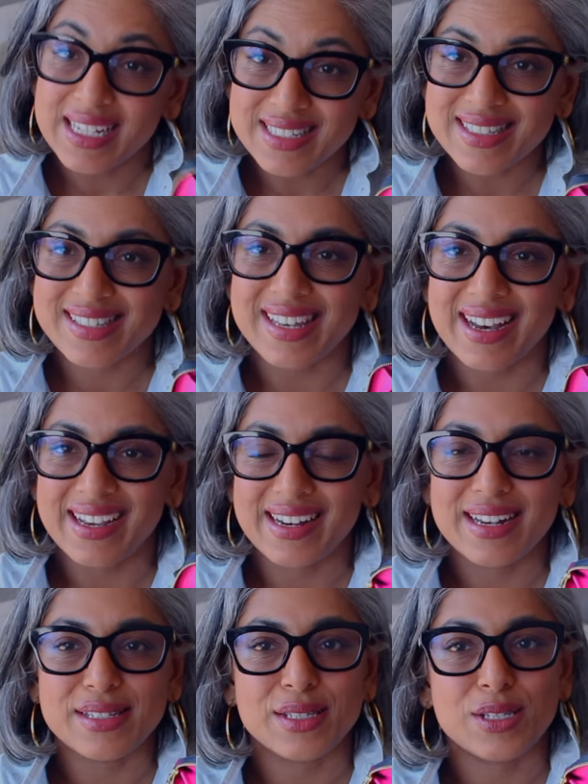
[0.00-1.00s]
inside
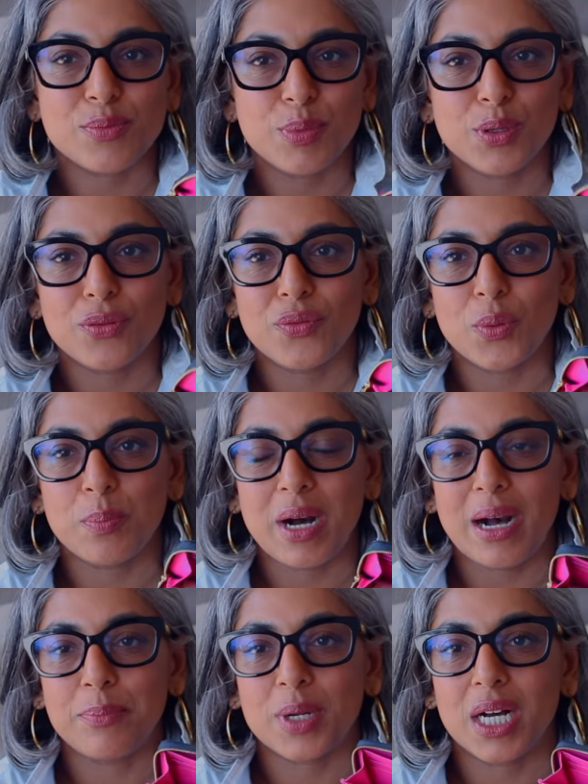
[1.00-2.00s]
has this beautiful
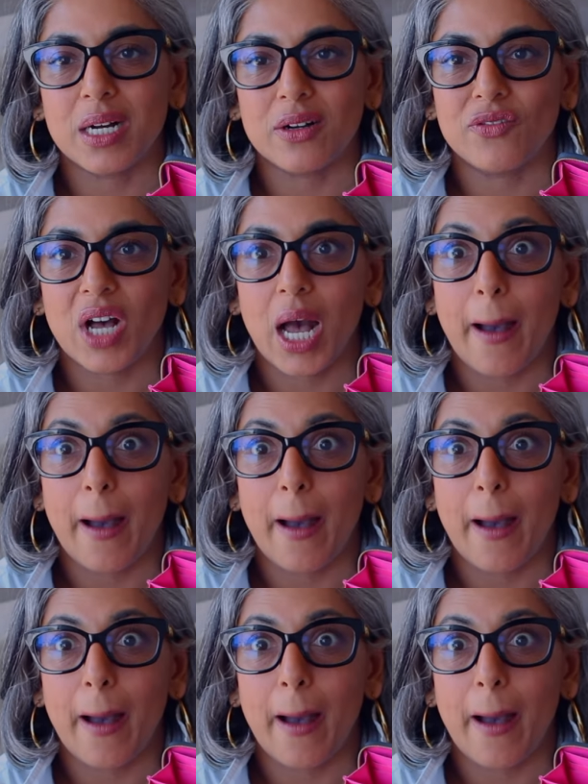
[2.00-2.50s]
pop of